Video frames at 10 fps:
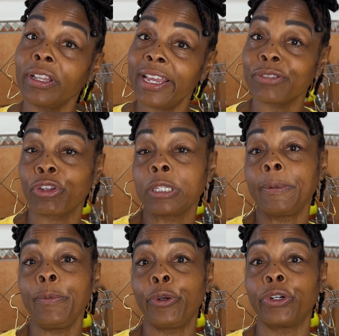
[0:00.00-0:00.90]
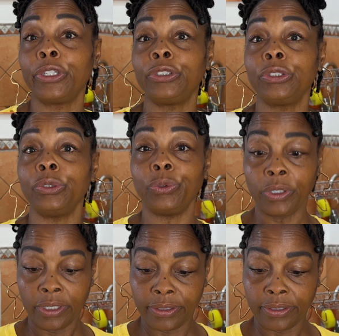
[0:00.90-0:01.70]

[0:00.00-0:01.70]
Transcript: our last recipe, we're gonna do